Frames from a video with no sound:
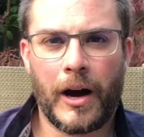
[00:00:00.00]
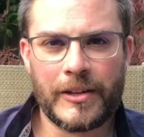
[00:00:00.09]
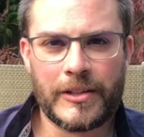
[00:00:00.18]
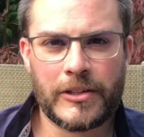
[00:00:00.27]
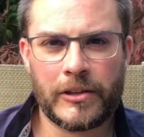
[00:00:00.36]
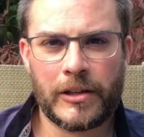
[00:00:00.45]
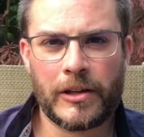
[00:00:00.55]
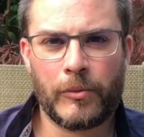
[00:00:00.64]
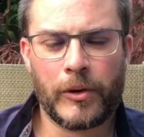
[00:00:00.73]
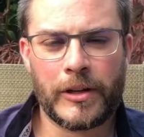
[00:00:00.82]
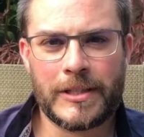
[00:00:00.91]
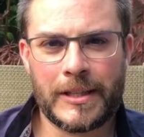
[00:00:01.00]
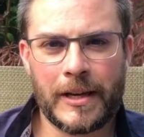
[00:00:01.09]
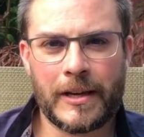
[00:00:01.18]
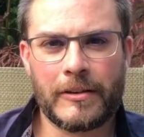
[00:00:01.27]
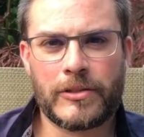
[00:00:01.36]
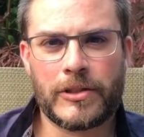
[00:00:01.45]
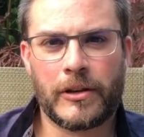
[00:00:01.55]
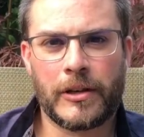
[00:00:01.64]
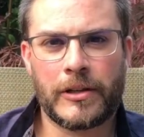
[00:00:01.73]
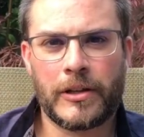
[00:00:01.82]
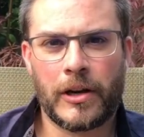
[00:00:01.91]
I decided I wanted to get
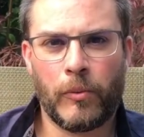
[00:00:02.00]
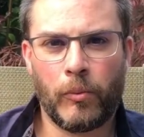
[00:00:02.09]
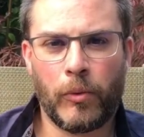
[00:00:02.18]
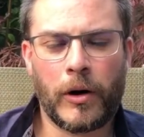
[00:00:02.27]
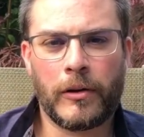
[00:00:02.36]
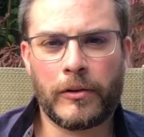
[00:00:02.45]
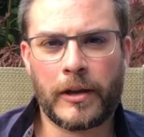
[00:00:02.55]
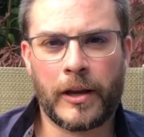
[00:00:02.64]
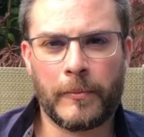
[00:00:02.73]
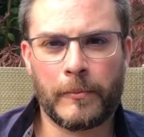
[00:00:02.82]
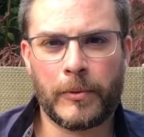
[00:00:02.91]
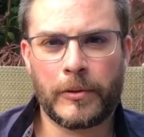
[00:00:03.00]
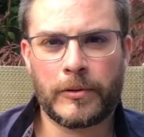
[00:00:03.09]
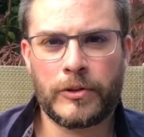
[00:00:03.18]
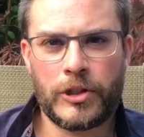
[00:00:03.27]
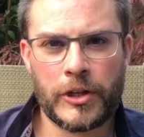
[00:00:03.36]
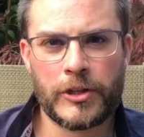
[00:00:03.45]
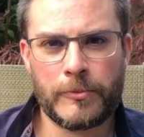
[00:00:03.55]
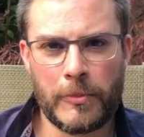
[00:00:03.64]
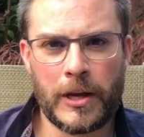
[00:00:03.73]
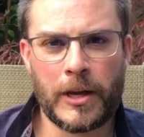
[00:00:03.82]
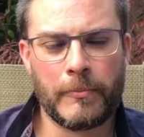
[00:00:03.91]
outside and wild camp just
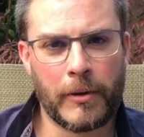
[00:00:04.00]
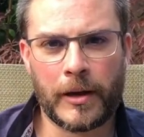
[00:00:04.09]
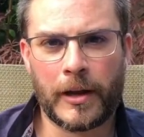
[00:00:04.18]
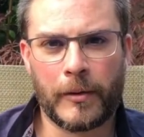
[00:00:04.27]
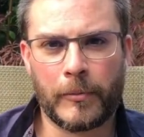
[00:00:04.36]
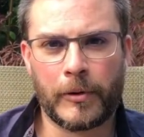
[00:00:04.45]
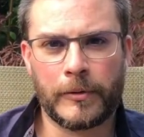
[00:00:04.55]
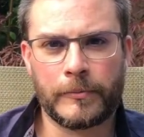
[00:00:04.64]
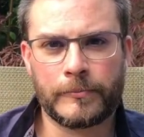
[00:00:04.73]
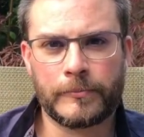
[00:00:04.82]
me and my camera.